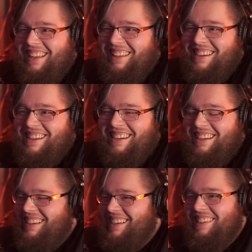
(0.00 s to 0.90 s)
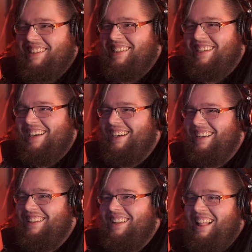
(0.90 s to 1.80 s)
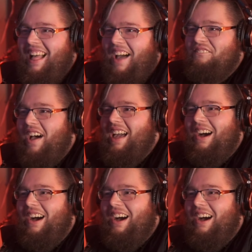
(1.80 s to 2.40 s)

no, bro. No, no, no, come no, on. No, no. I, I, I,